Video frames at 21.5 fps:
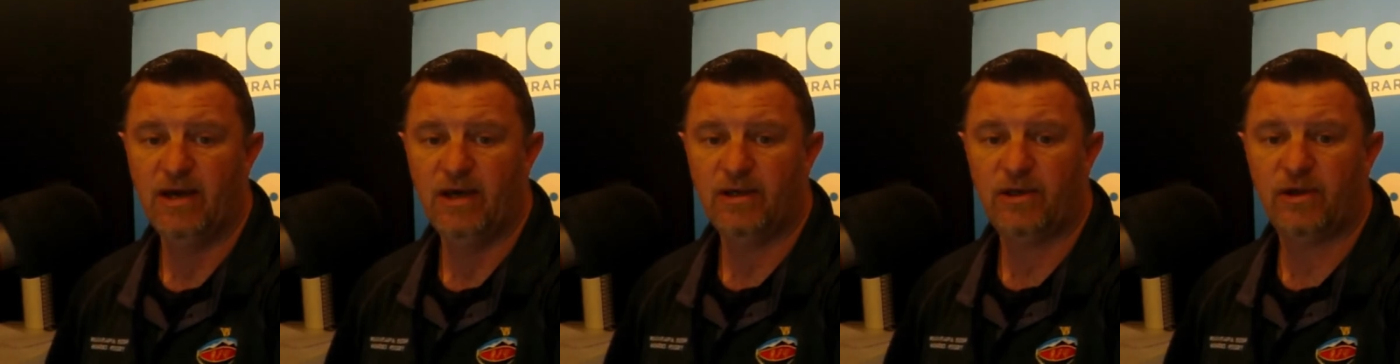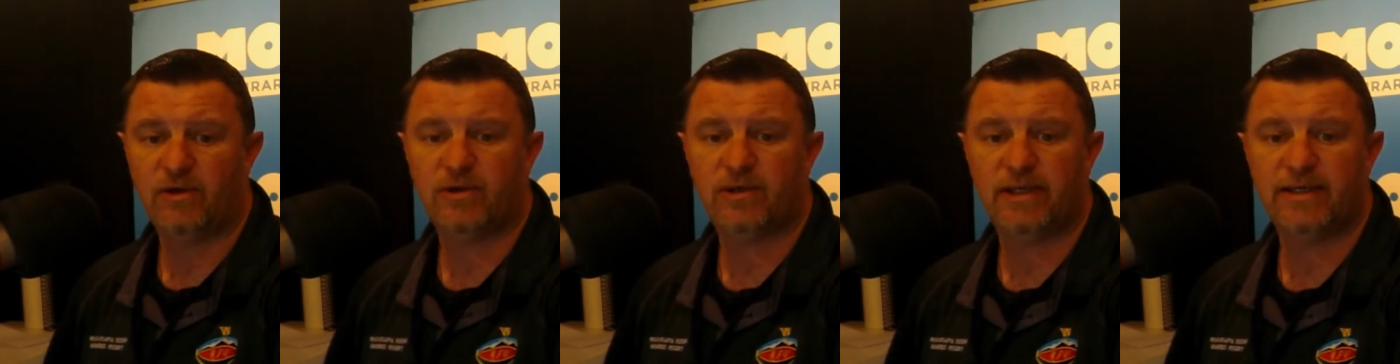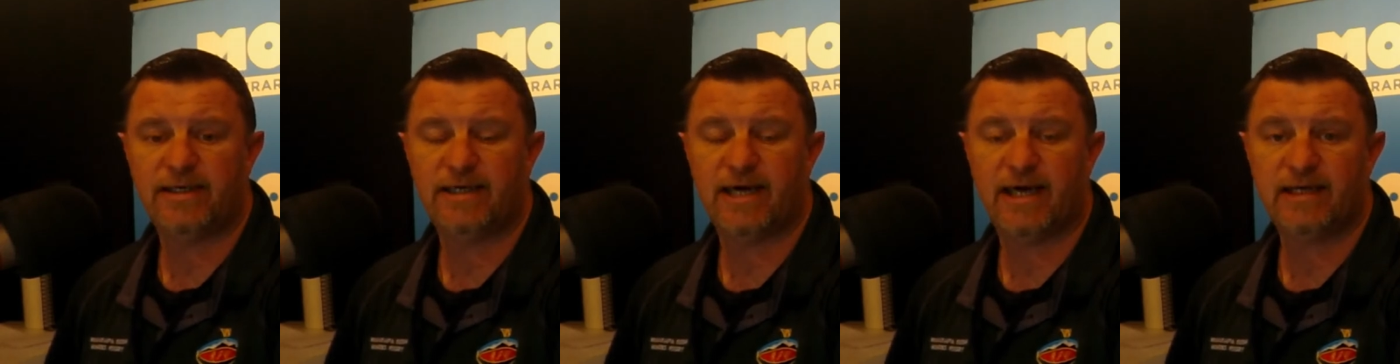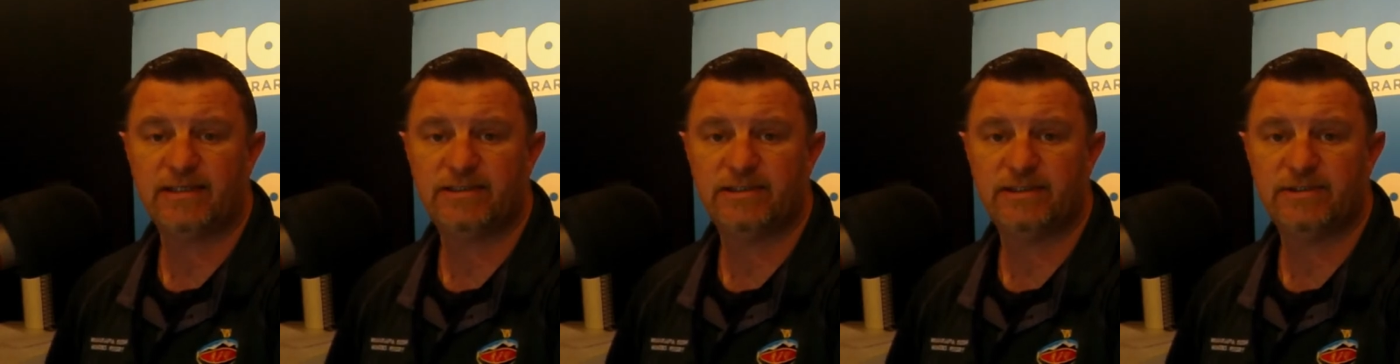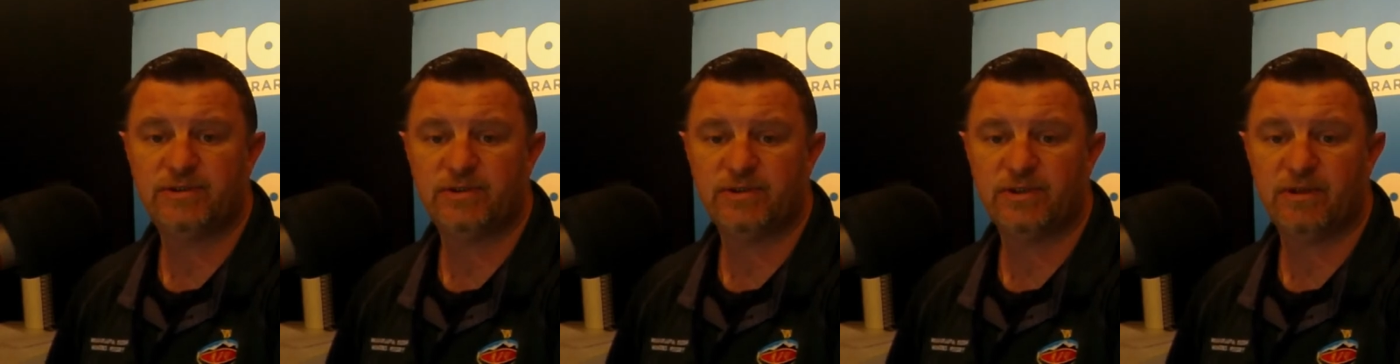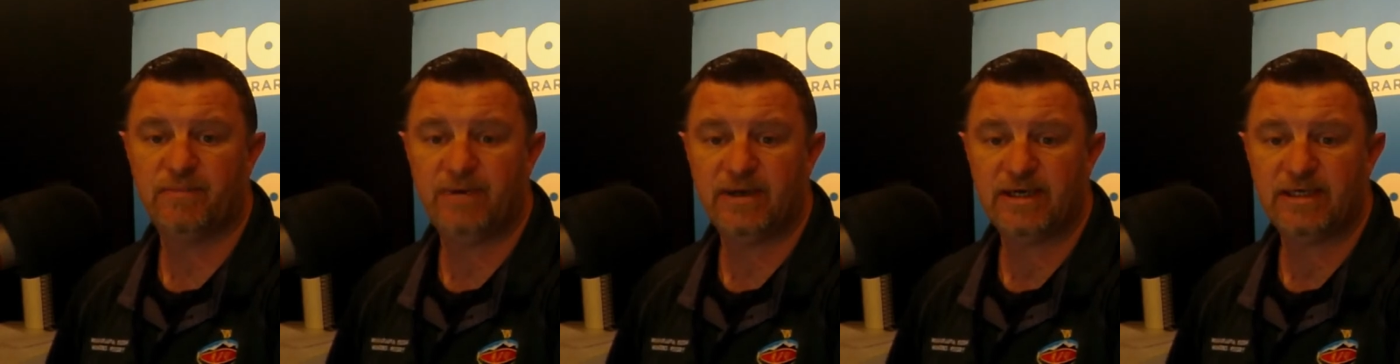Locally, Carterton took
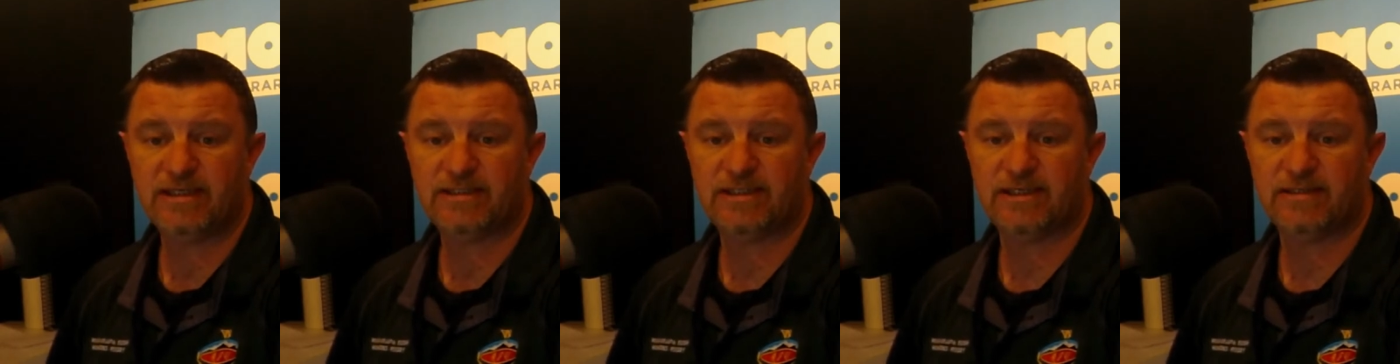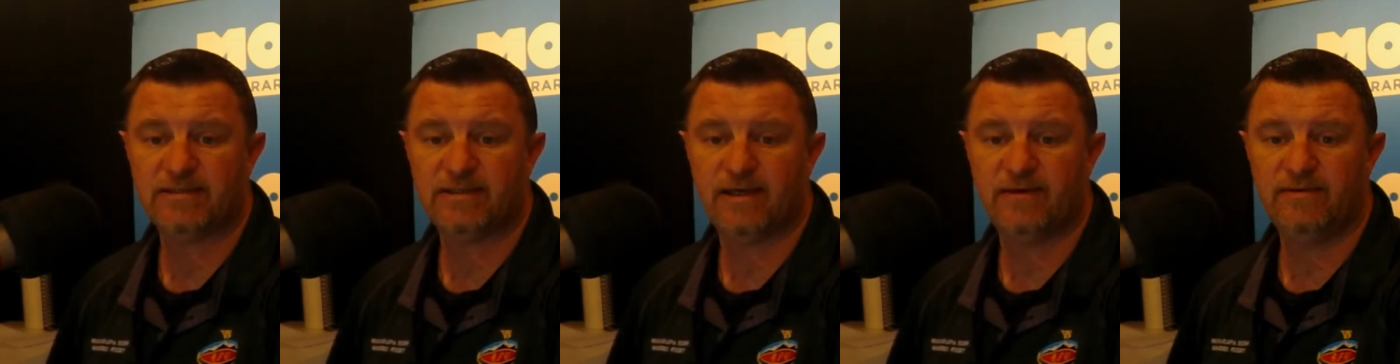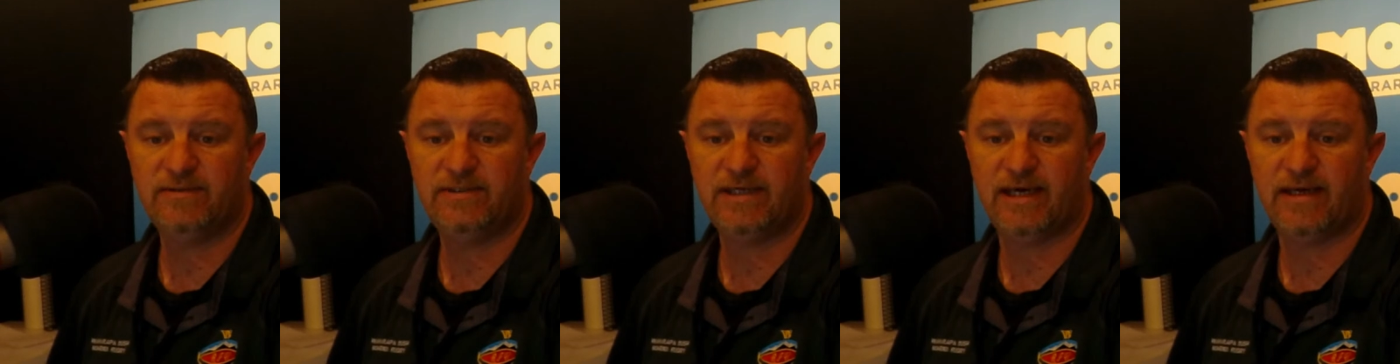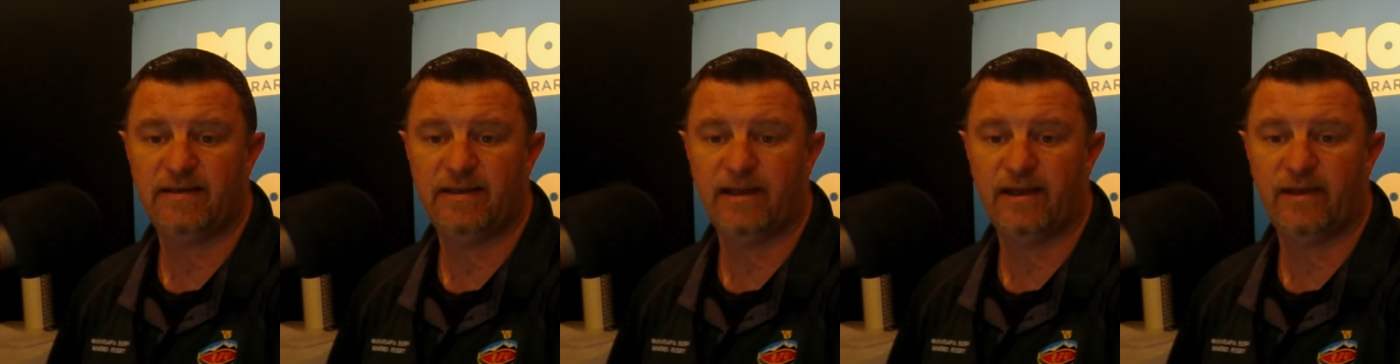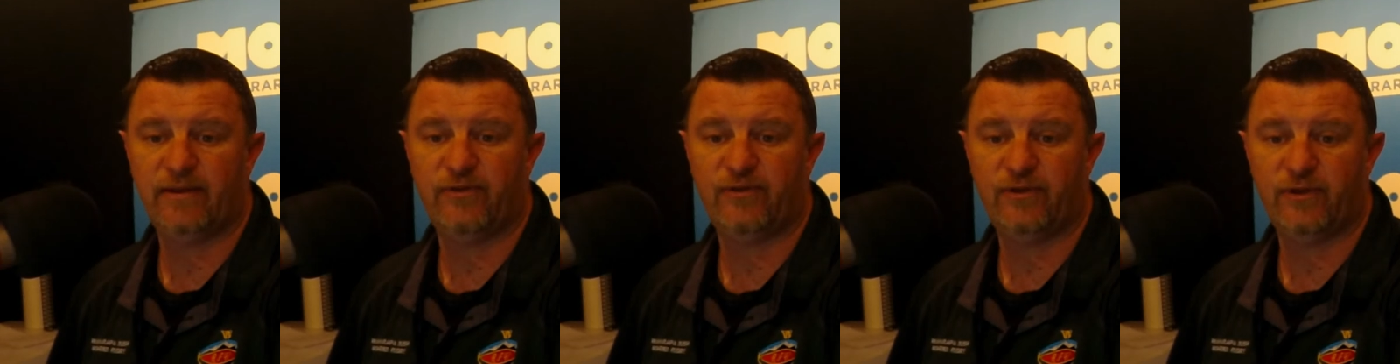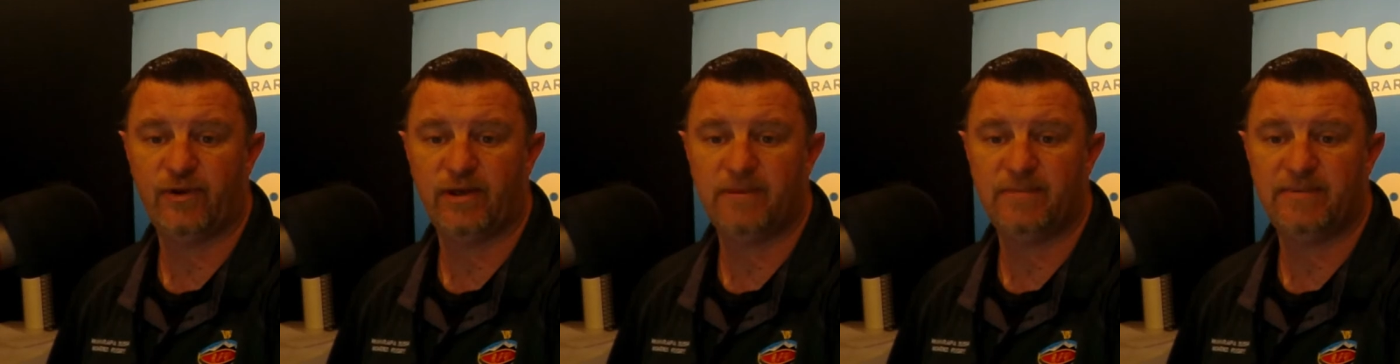the biggest hit, though, down nearly
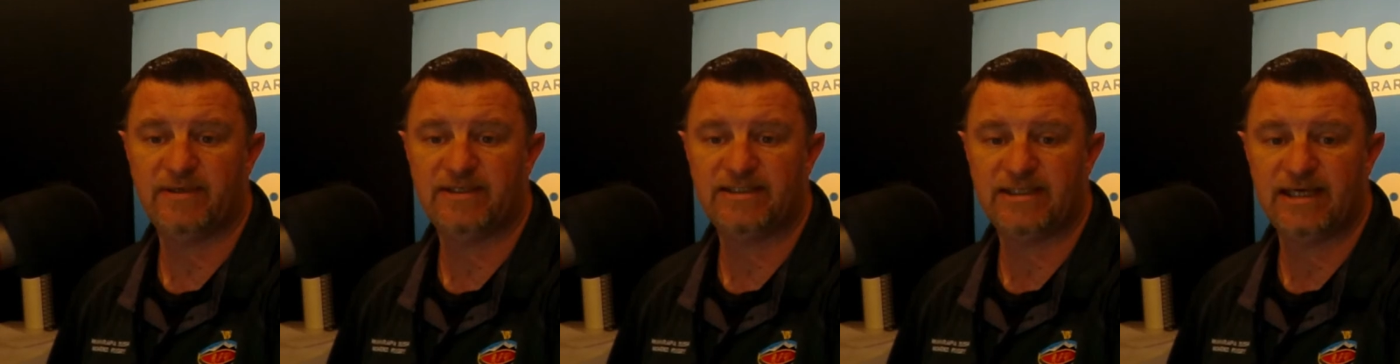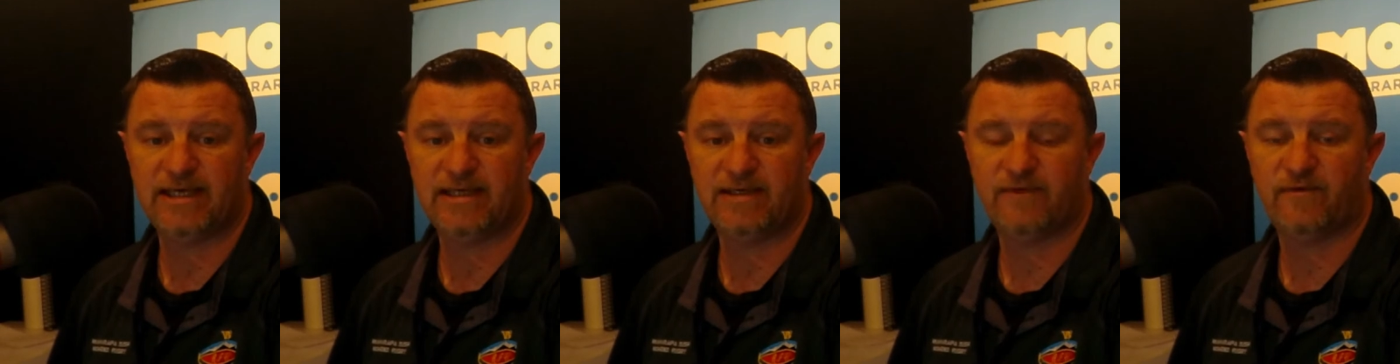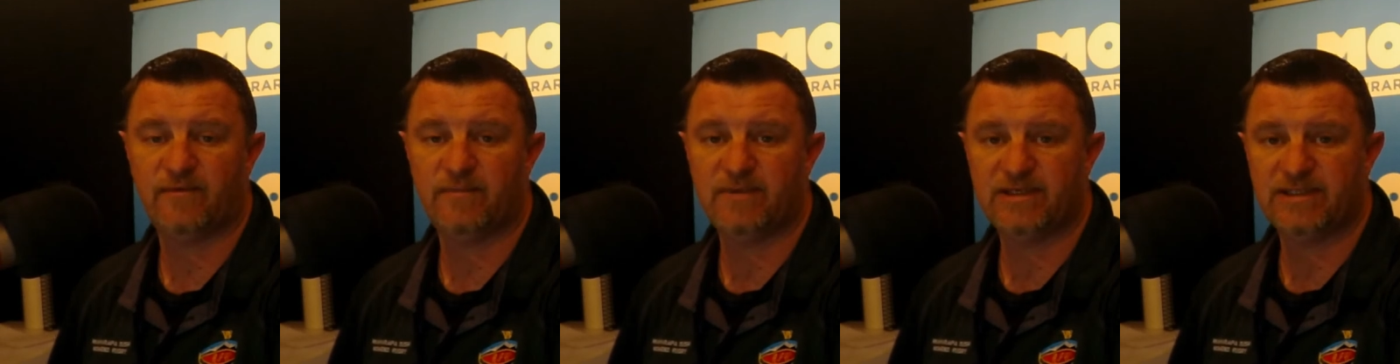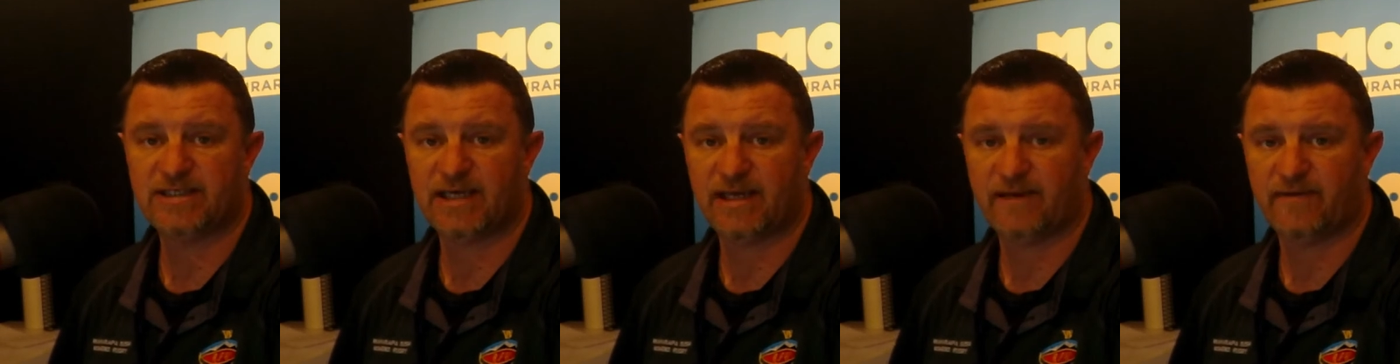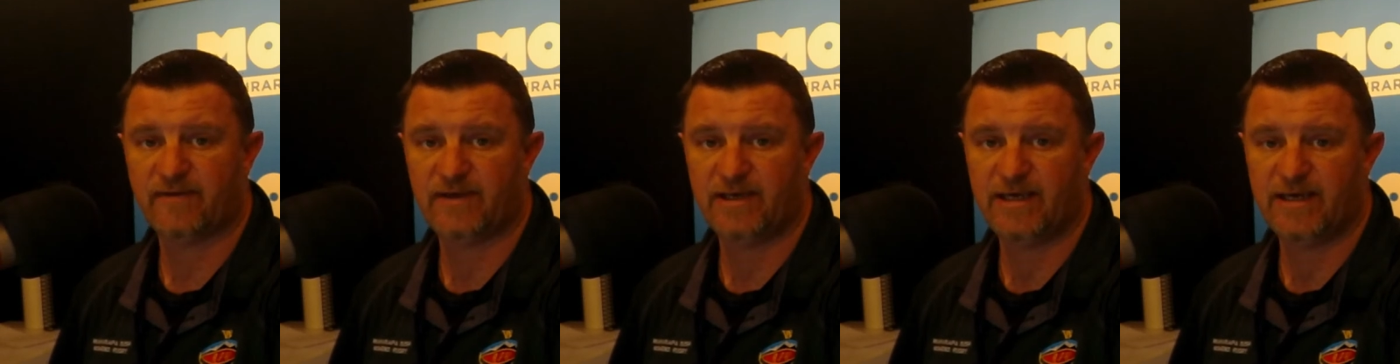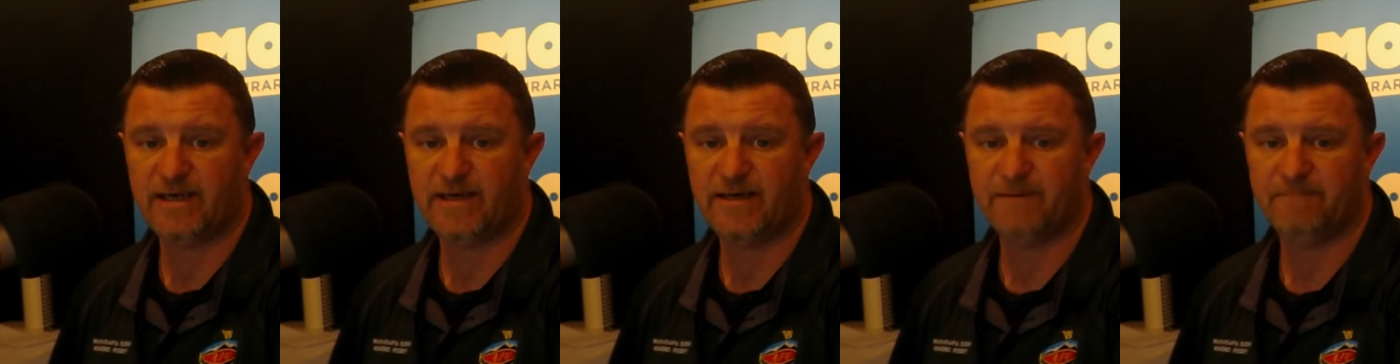13% from the start of the
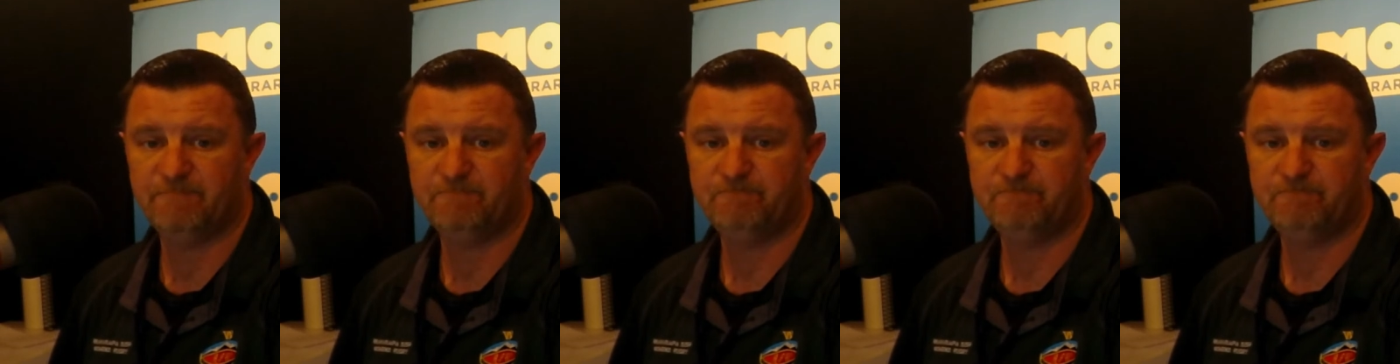year.